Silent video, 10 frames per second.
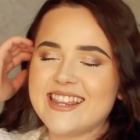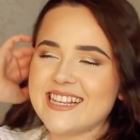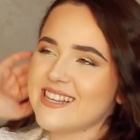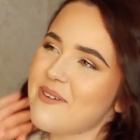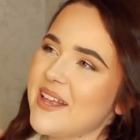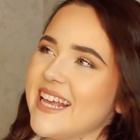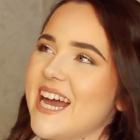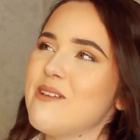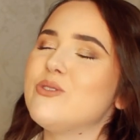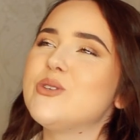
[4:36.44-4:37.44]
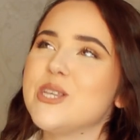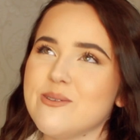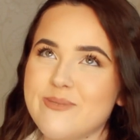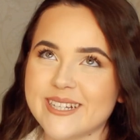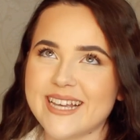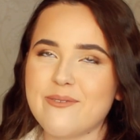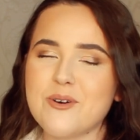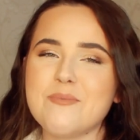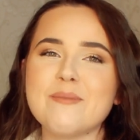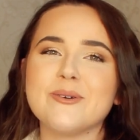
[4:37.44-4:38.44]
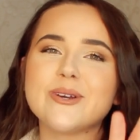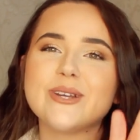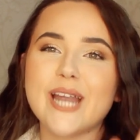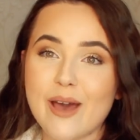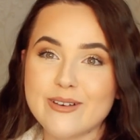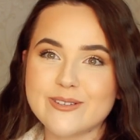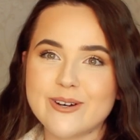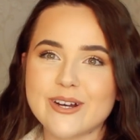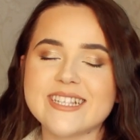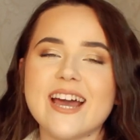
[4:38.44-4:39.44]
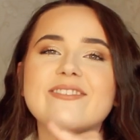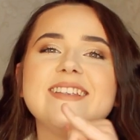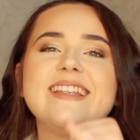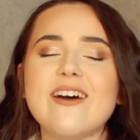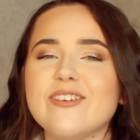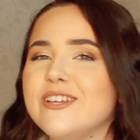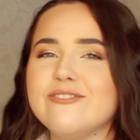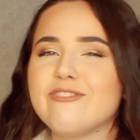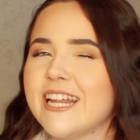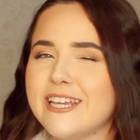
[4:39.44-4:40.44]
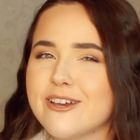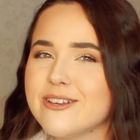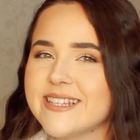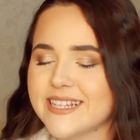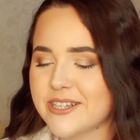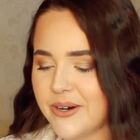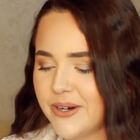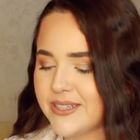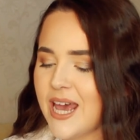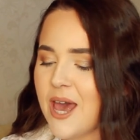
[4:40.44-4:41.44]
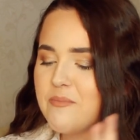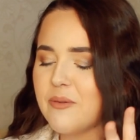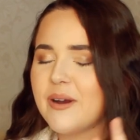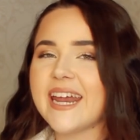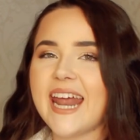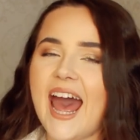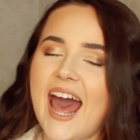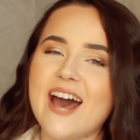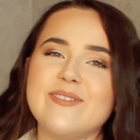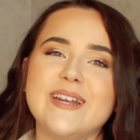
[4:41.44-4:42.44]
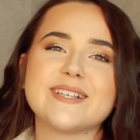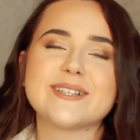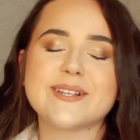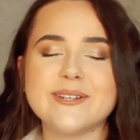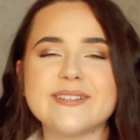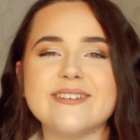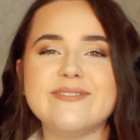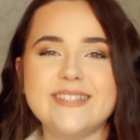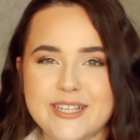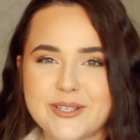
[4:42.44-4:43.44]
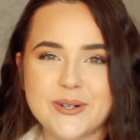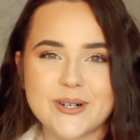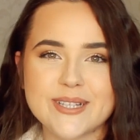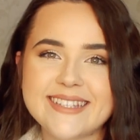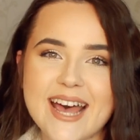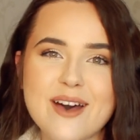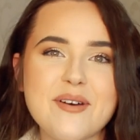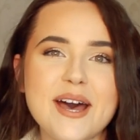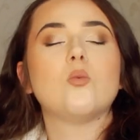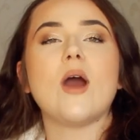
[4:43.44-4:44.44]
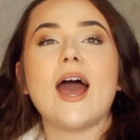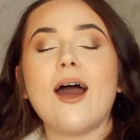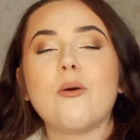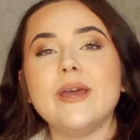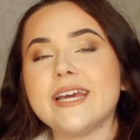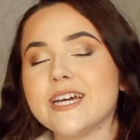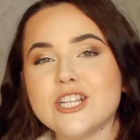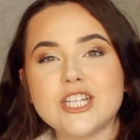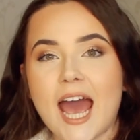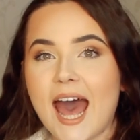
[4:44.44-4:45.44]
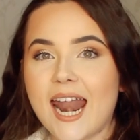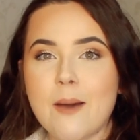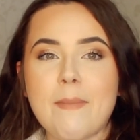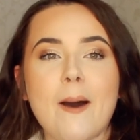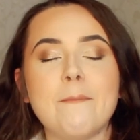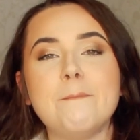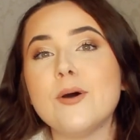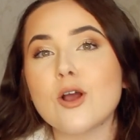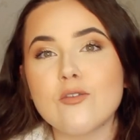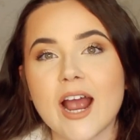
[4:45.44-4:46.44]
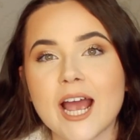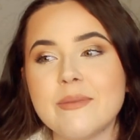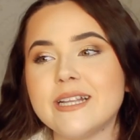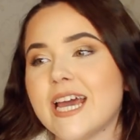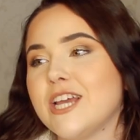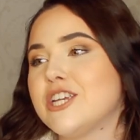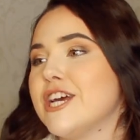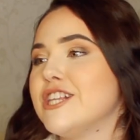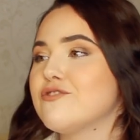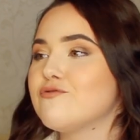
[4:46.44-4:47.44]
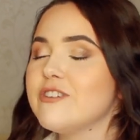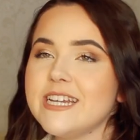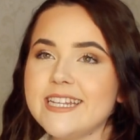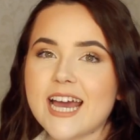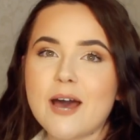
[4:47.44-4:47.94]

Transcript: this is one thing I'm super excited for but I'm also nervous for because I've never really use Discord, but we're gonna have an exclusive Discord server where we can chat about book recommendations, reading